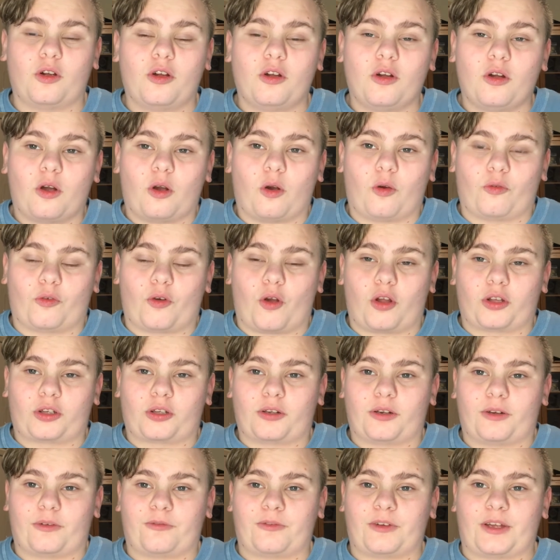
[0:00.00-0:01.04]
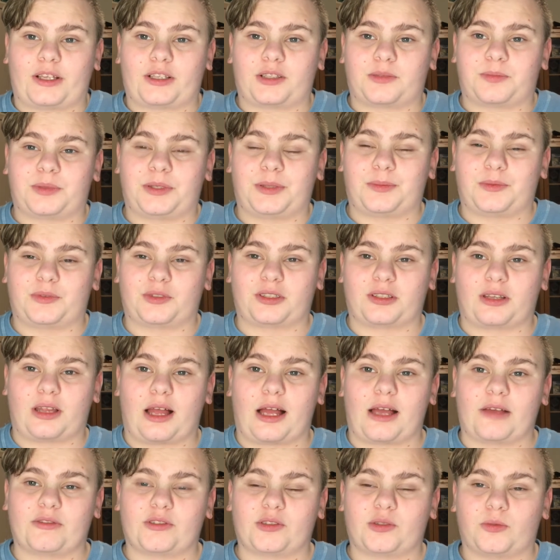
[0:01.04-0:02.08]
overall could affect people's
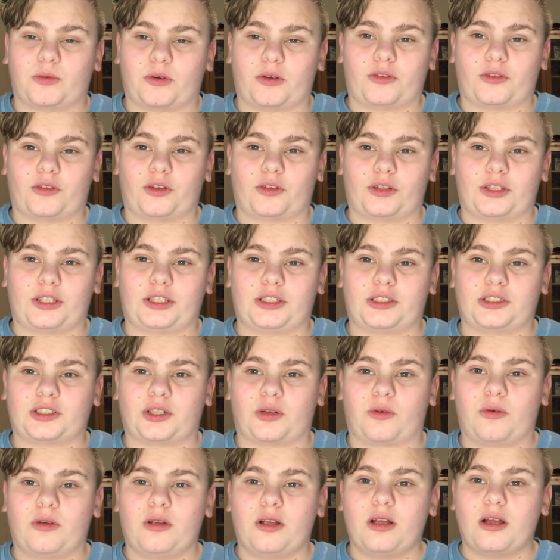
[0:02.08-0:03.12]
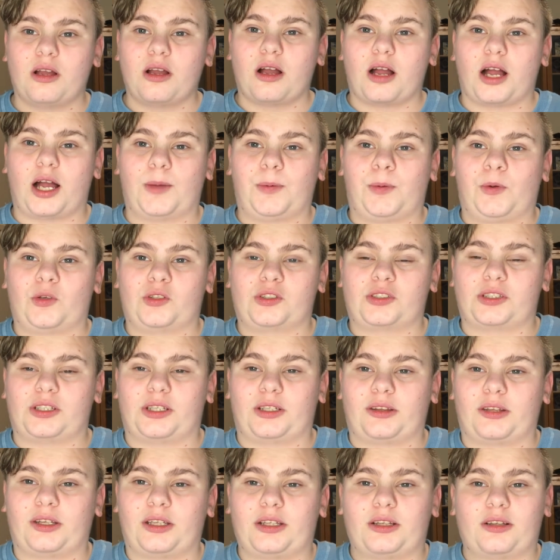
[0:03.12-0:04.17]
lives who are in the league. So I personally
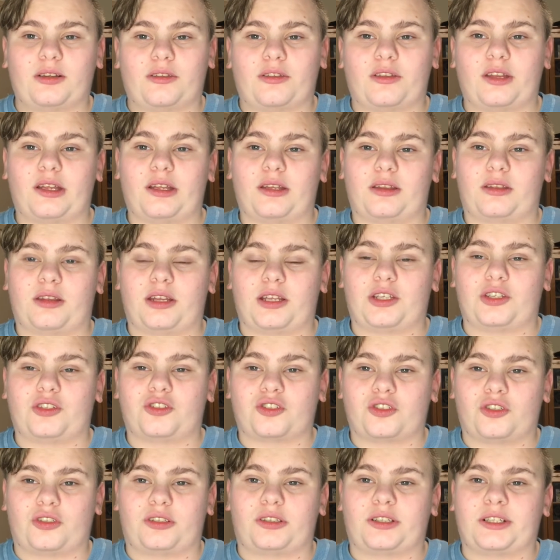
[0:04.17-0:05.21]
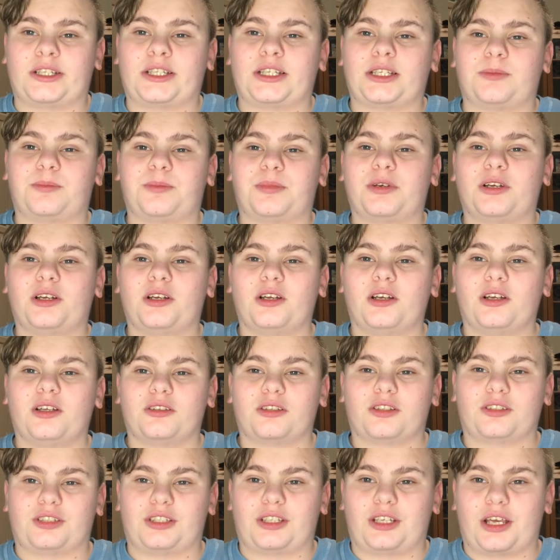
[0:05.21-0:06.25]
think that they should keep
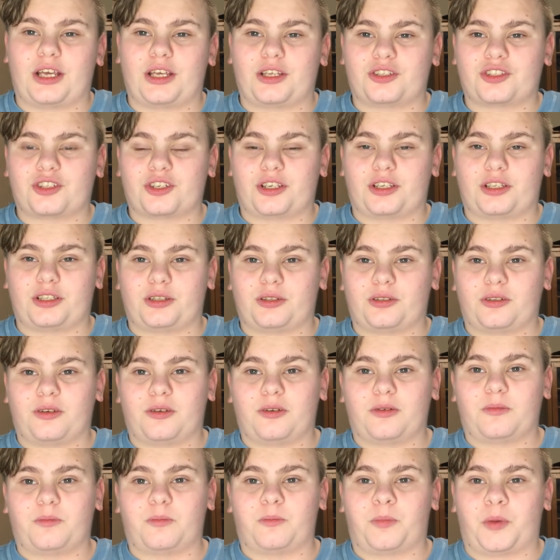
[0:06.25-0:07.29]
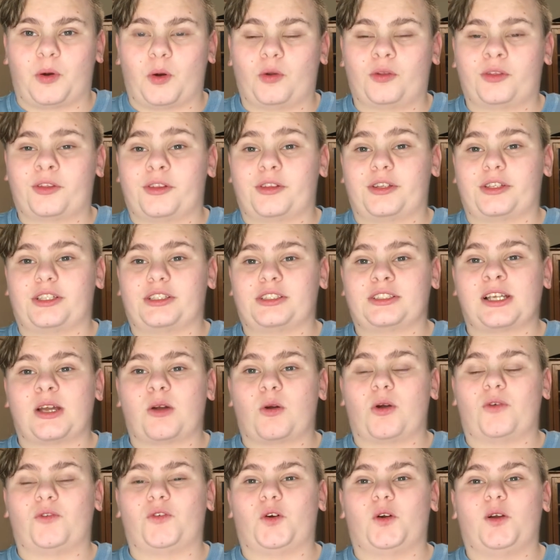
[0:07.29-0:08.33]
the DH in both leagues.
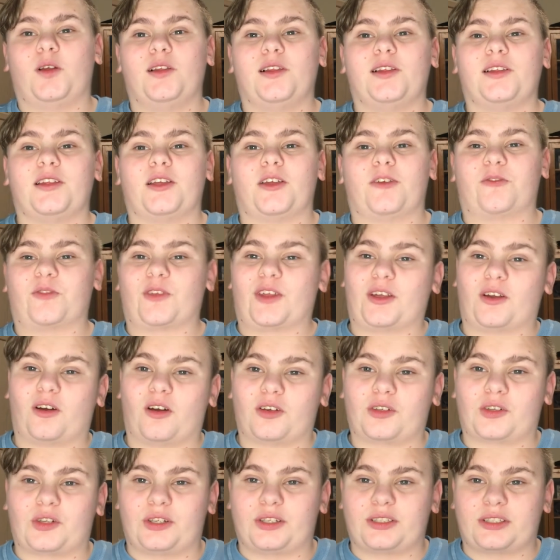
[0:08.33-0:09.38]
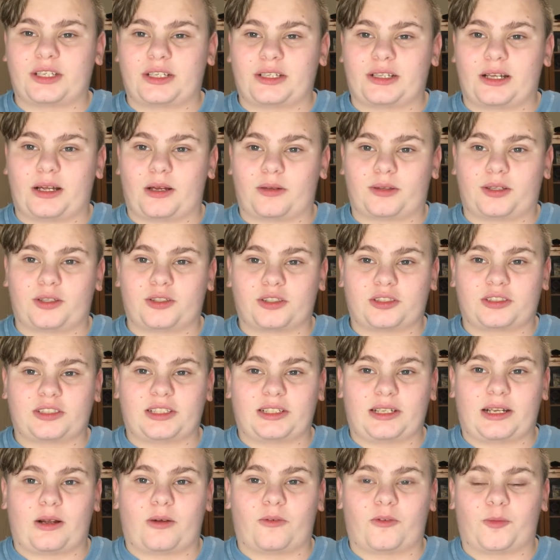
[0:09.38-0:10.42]
However, if they are going to take it out, they should take
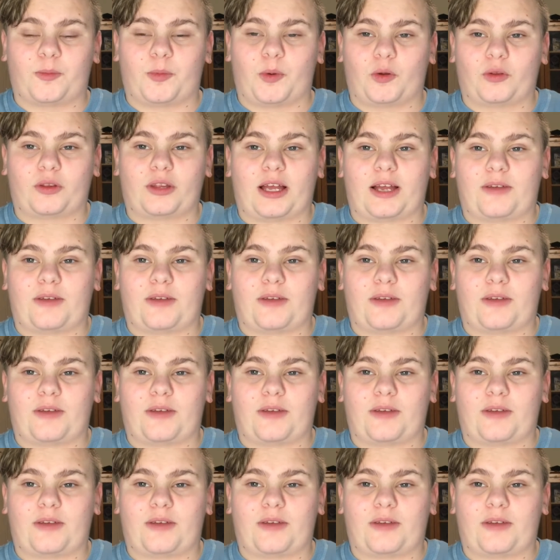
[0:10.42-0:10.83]
it out for both.